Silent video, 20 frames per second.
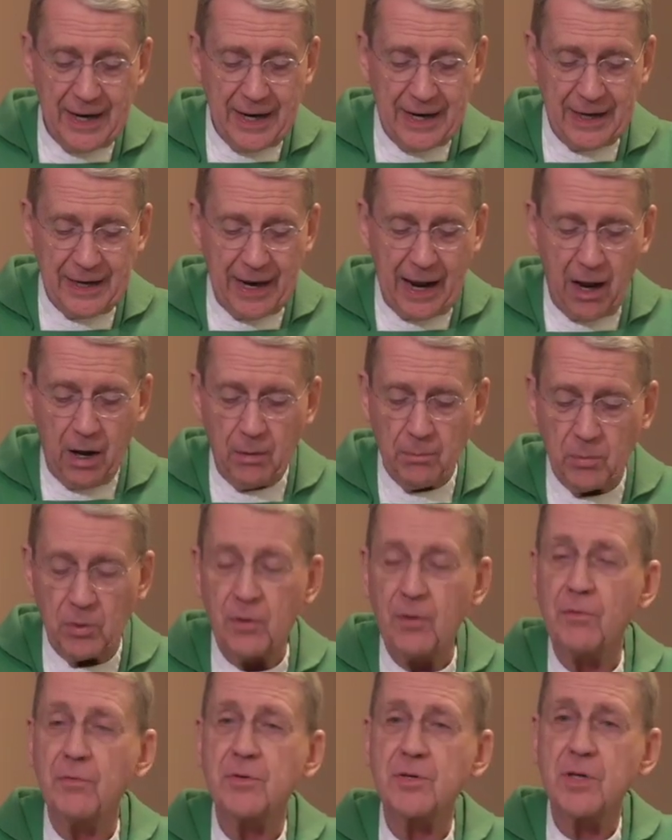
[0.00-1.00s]
he now
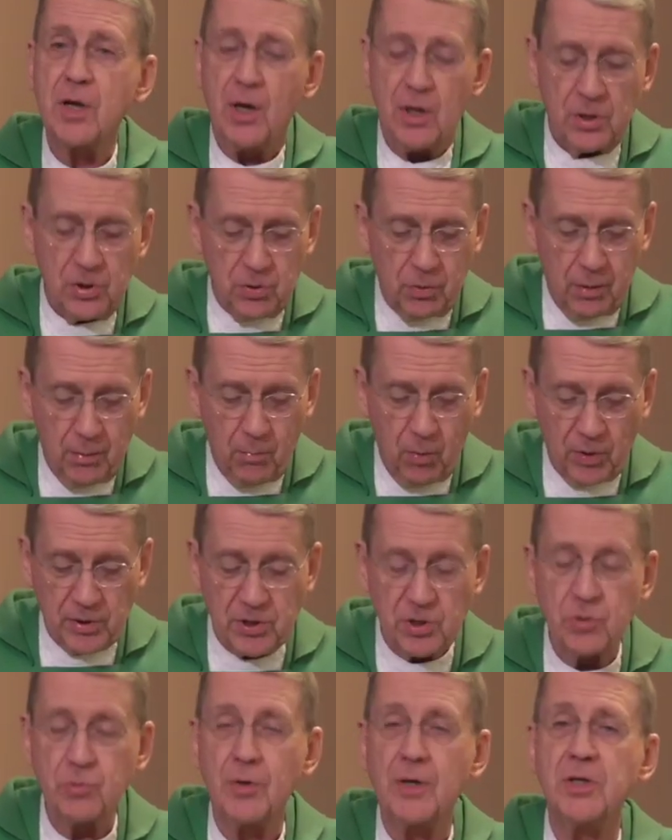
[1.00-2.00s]
moves to a more
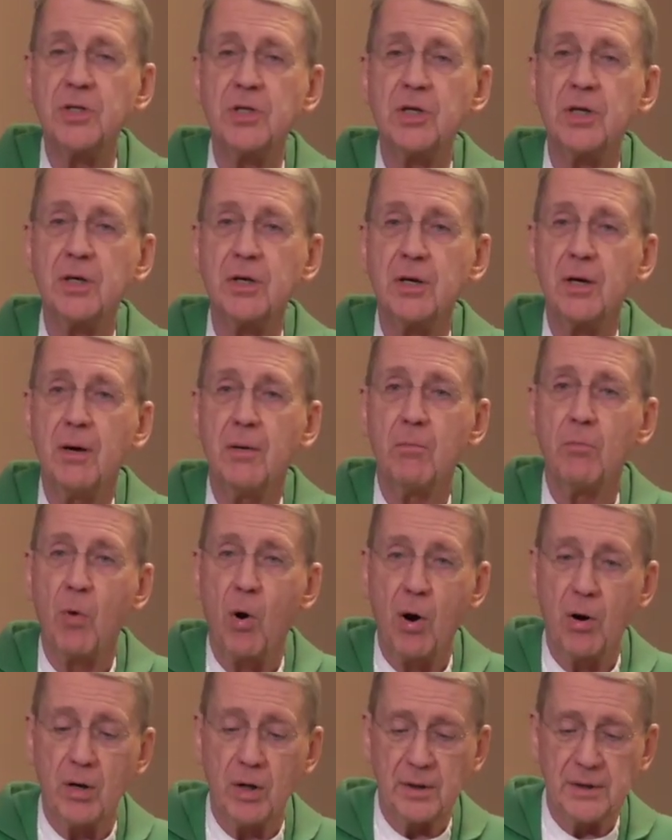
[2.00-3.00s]
stringent
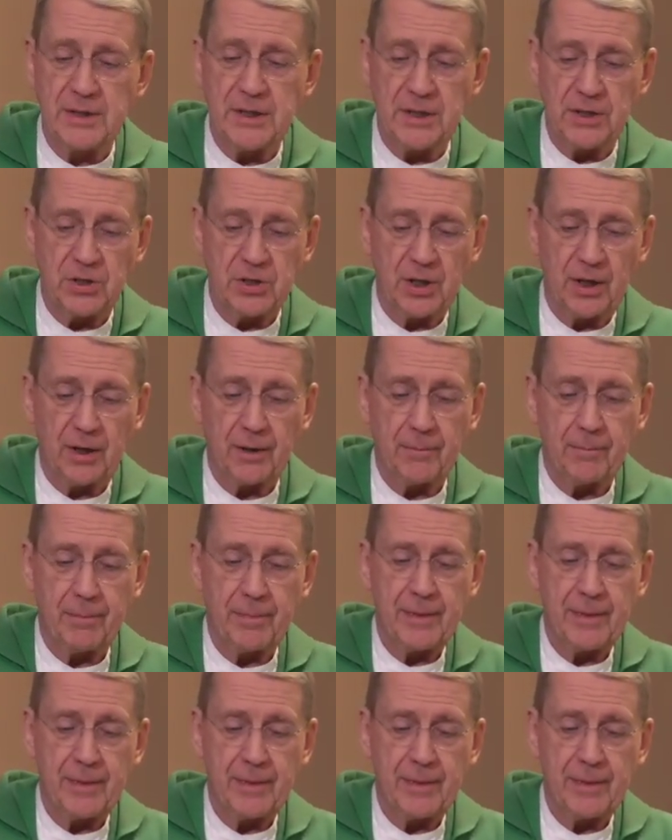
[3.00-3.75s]
moral teaching.